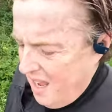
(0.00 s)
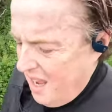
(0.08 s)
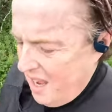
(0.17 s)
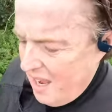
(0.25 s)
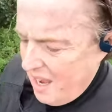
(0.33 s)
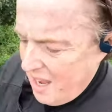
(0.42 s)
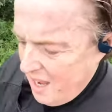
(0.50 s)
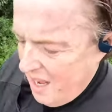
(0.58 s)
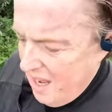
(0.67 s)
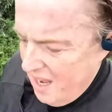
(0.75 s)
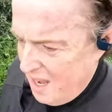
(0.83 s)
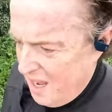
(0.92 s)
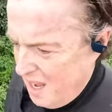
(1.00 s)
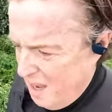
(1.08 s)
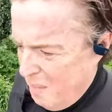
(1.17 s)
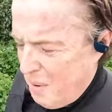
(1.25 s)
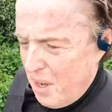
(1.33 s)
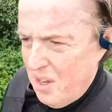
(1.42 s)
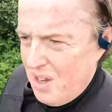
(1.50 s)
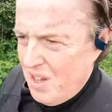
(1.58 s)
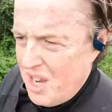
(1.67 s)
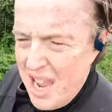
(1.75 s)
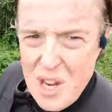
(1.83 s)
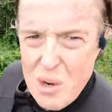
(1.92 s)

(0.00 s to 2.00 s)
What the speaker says: But yeah,